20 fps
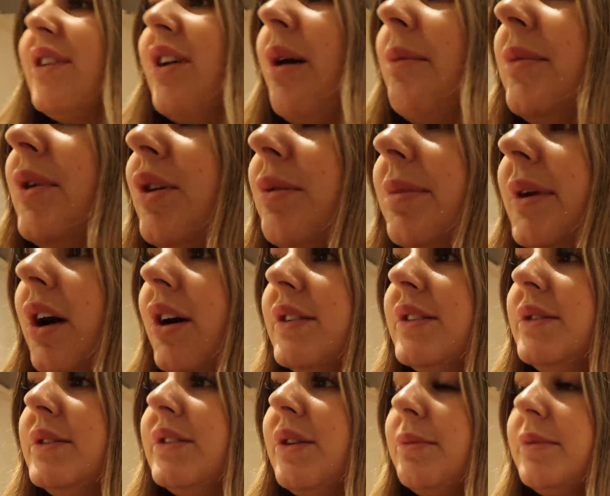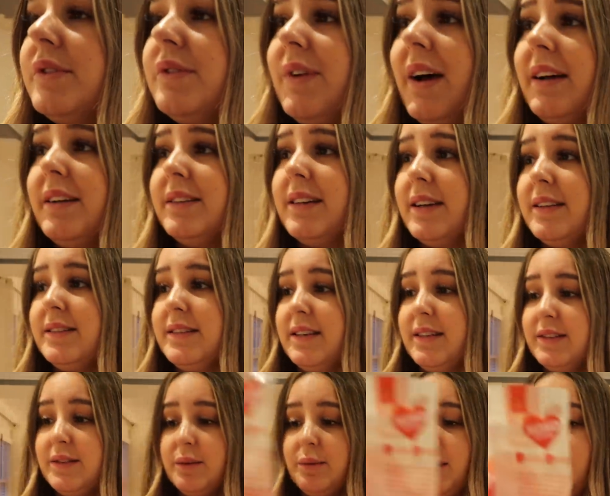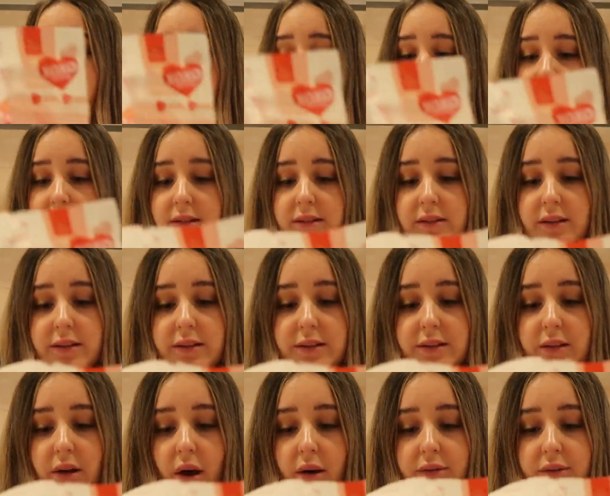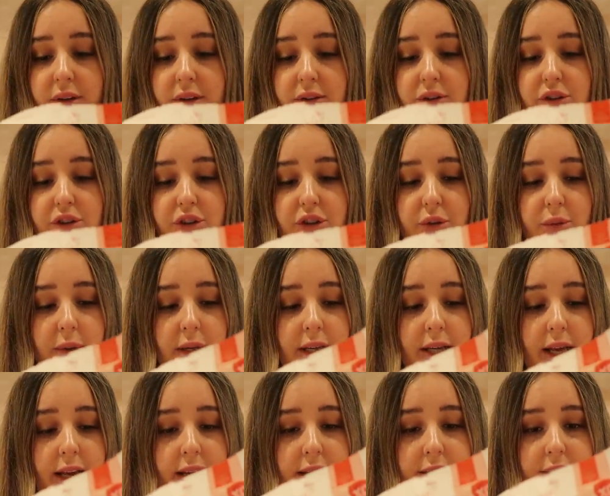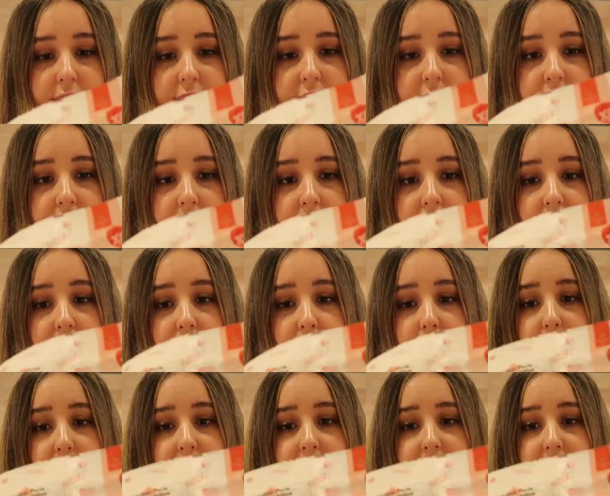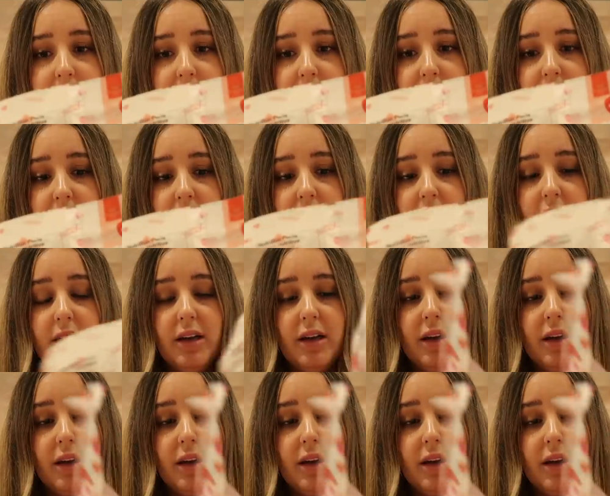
phenomenal, but also it's almost Valentine's Day, so we have these soft and chewy candies by Dare,